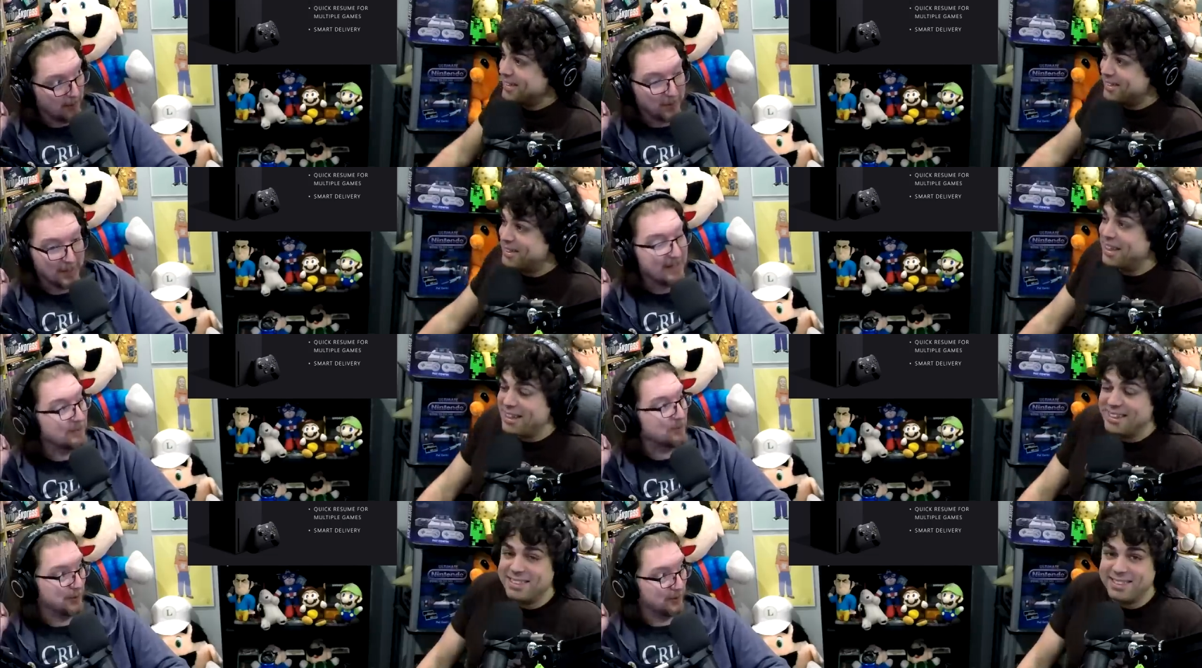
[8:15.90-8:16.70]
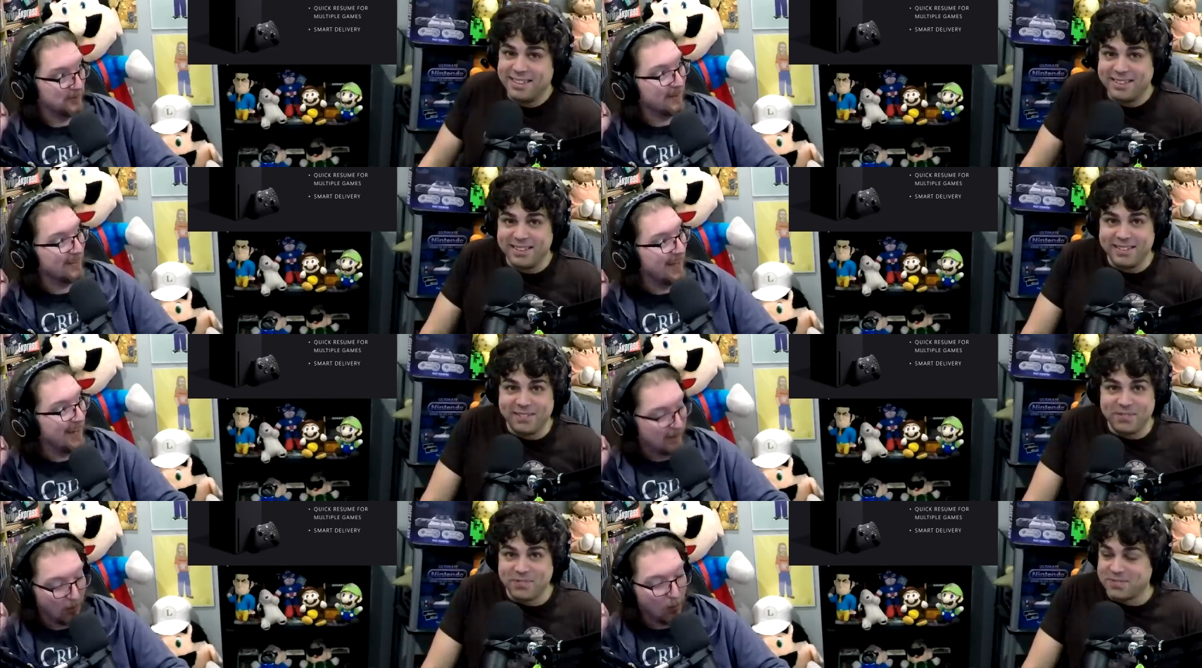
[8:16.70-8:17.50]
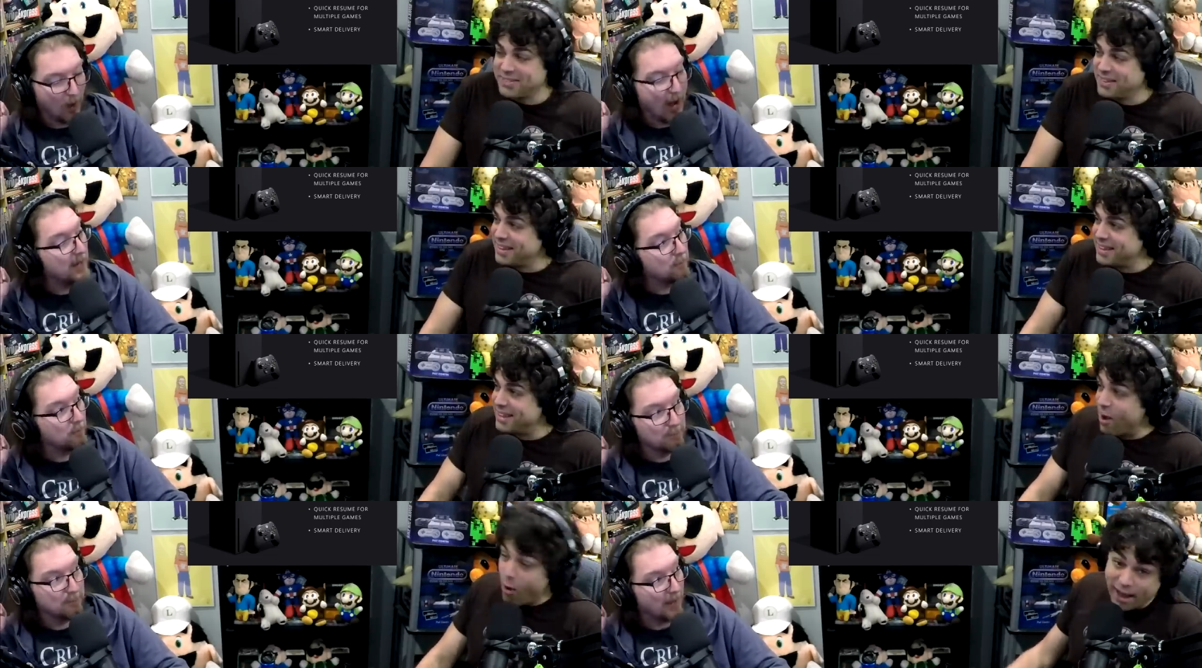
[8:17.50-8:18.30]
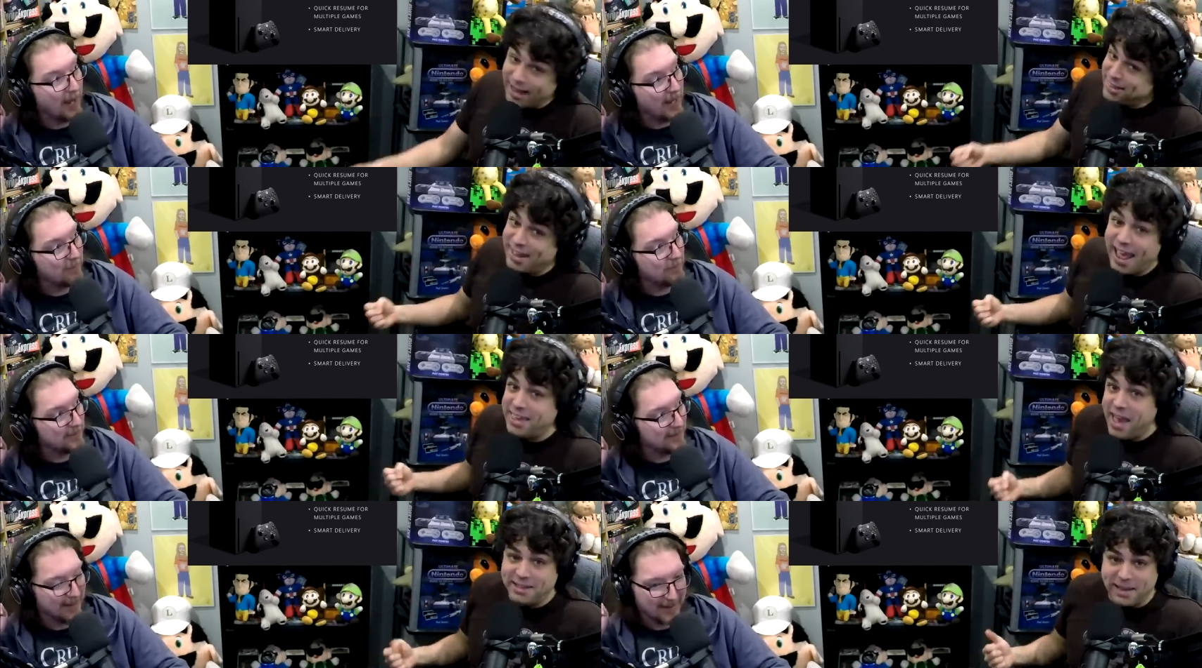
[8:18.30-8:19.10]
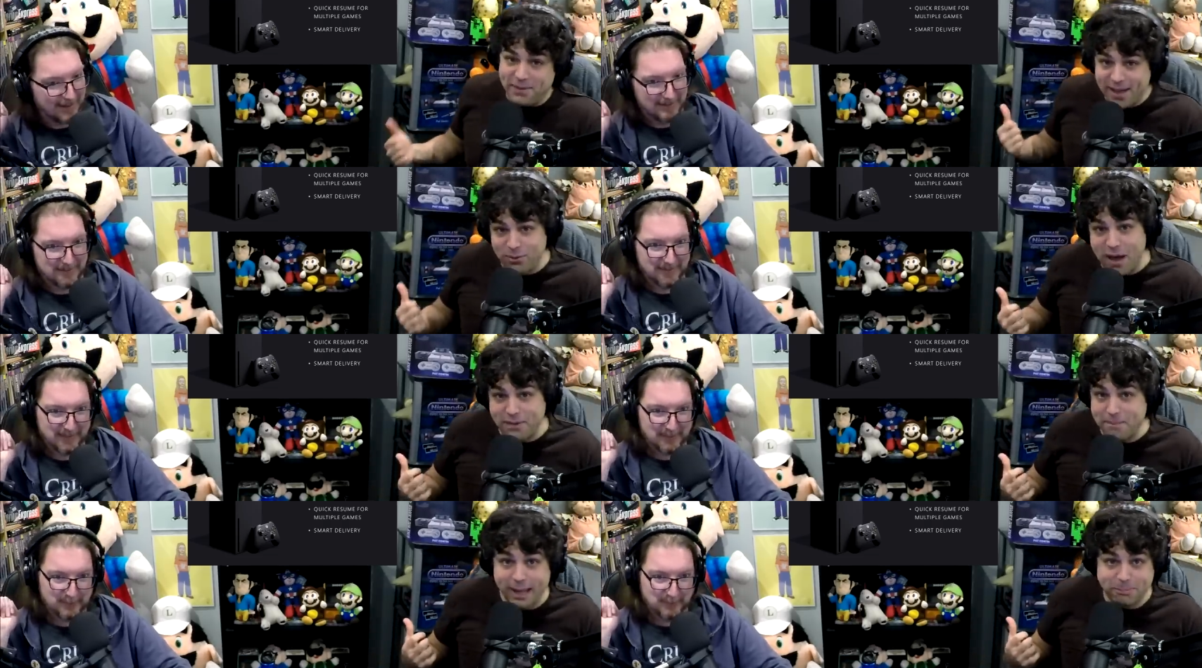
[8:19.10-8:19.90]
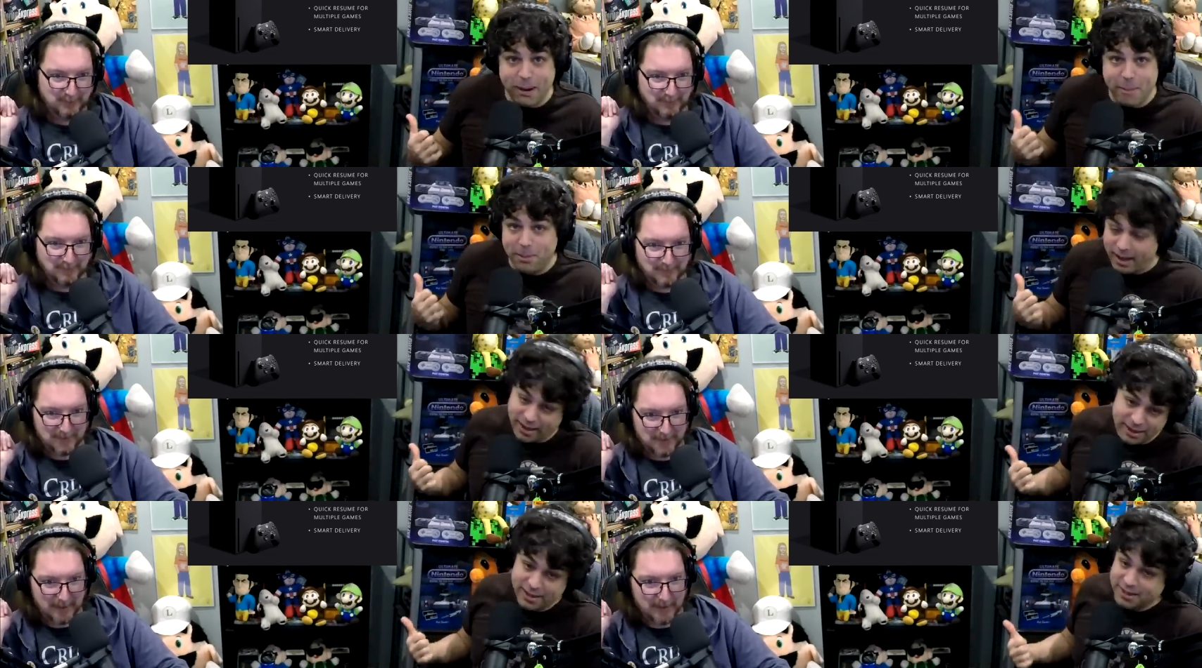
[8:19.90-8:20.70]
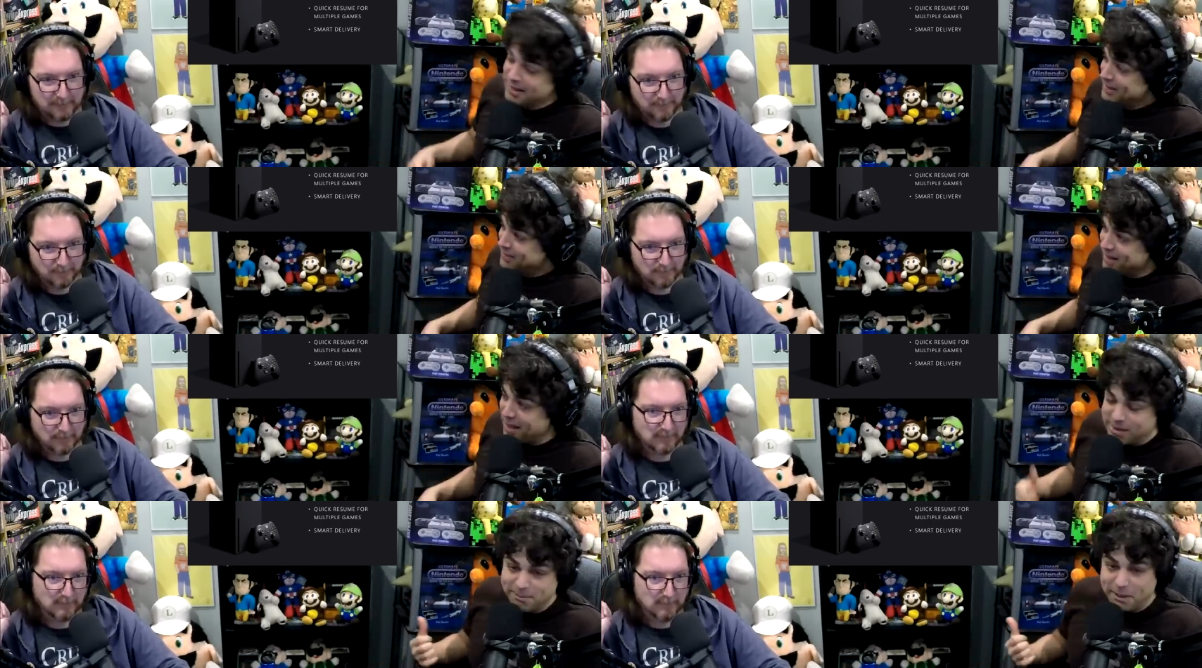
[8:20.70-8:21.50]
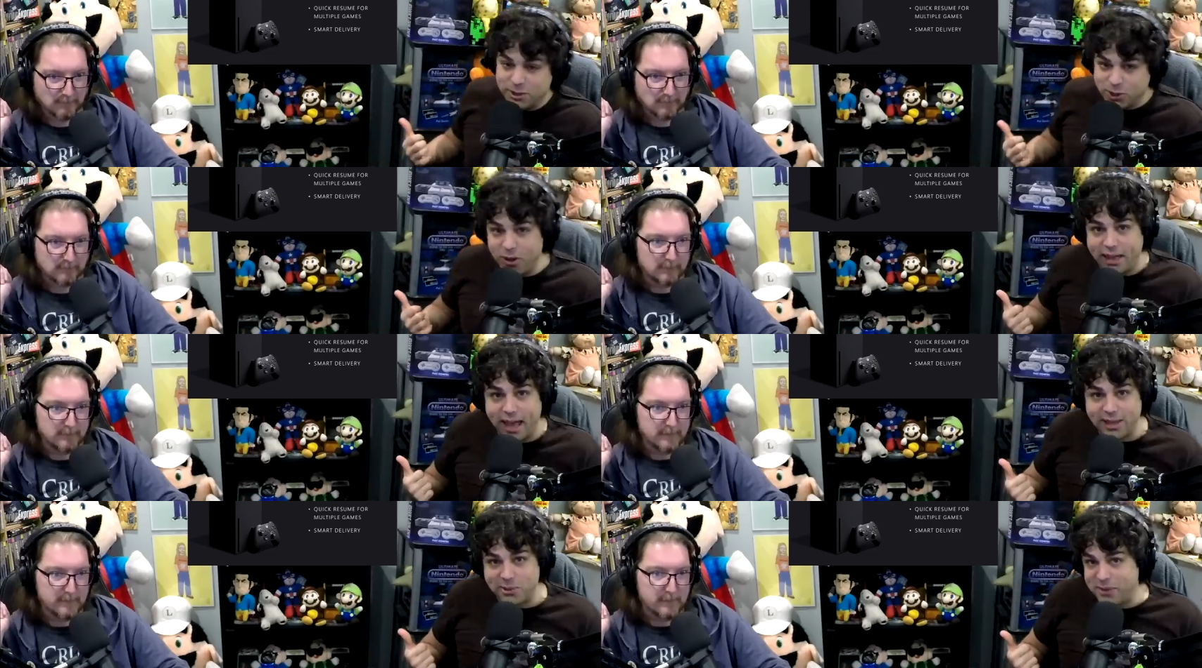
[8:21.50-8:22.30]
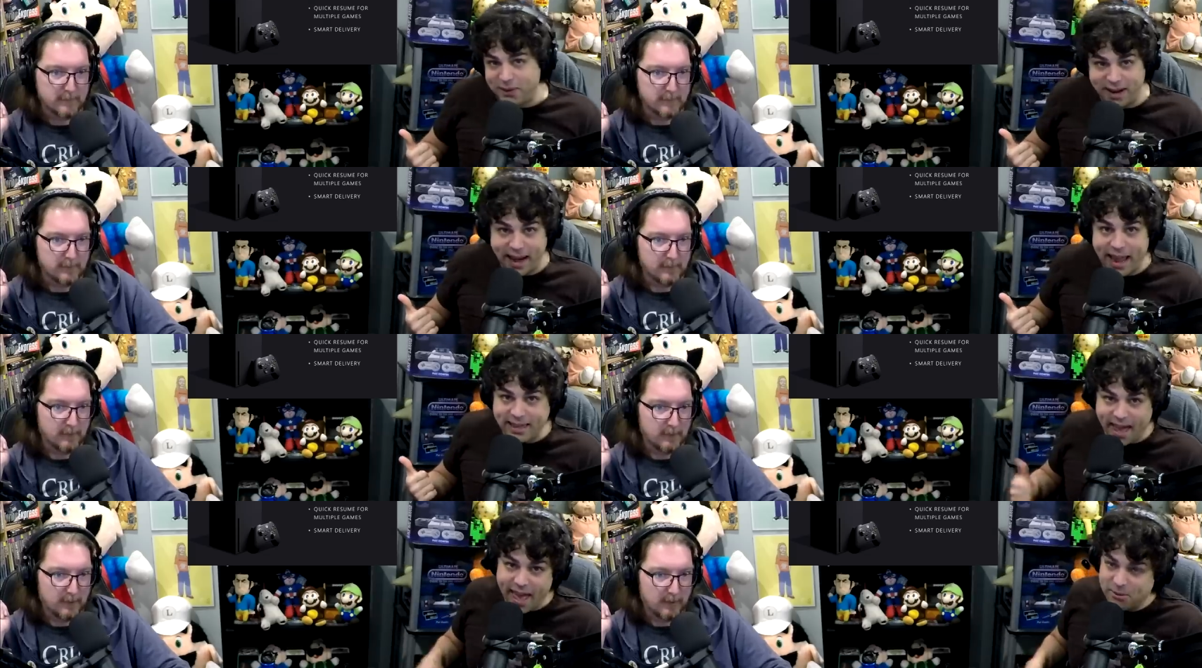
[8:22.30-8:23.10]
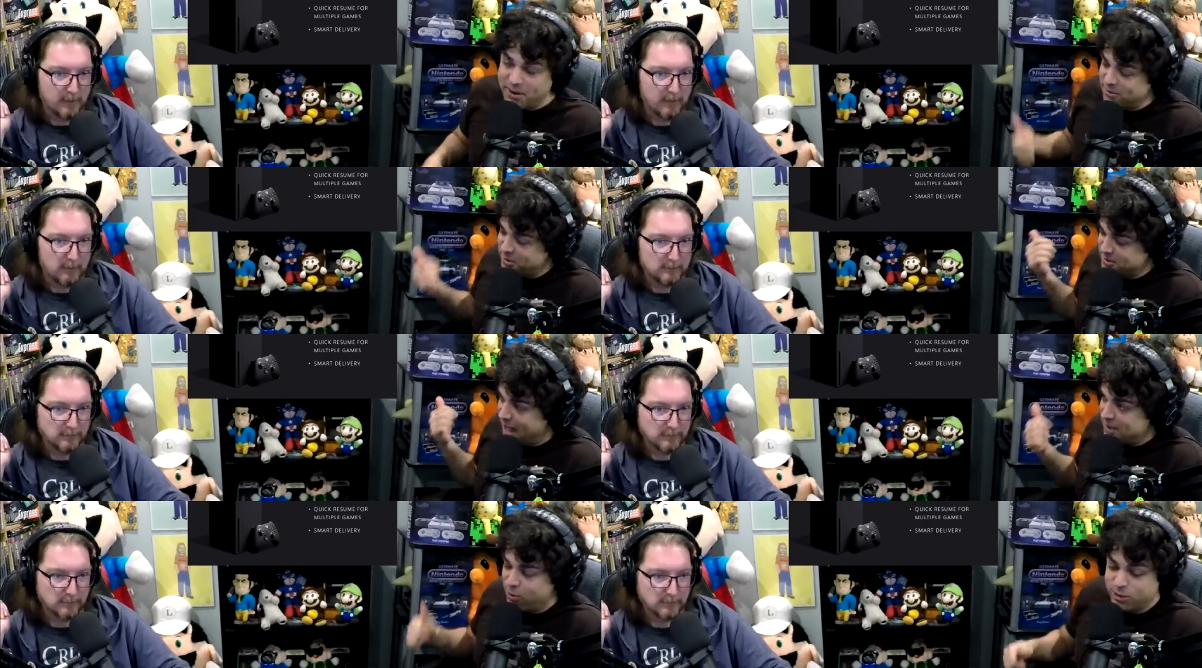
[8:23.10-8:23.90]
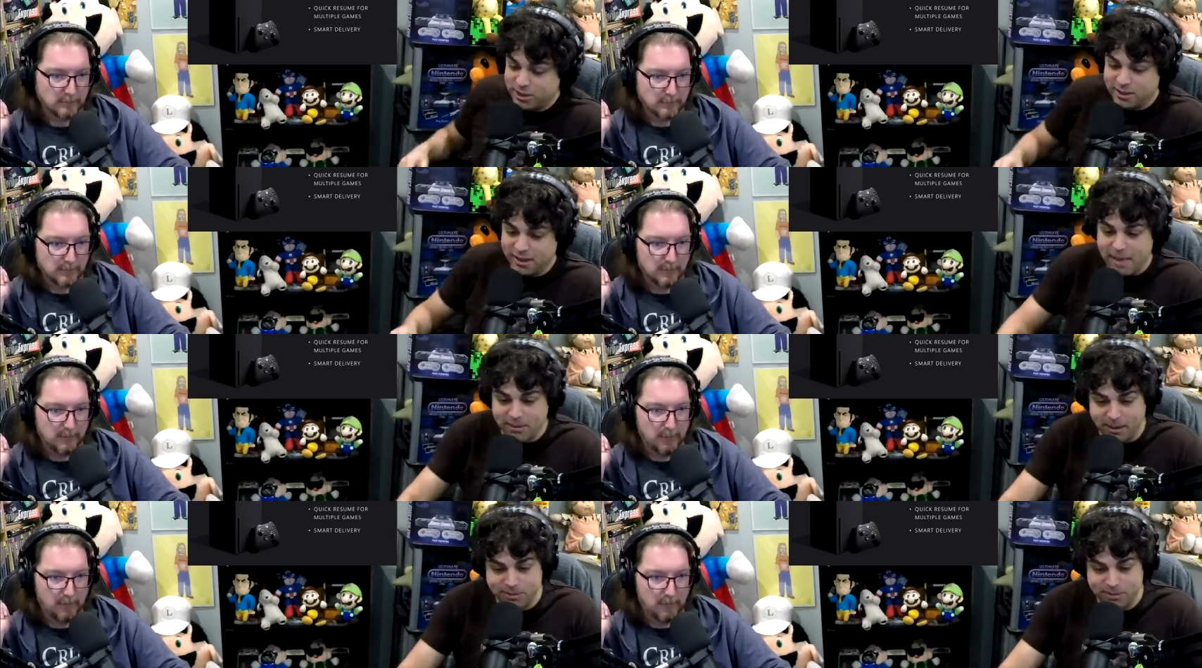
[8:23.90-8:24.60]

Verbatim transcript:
Speaker 1: up. They want to hit you. They're like, oh, I. Oh, I got I,
Speaker 2: that 8K TV on the way from Best Buy, buddy. Yeah. I'm going to be enjoying Halo Infinite in 8K whenever that version of the game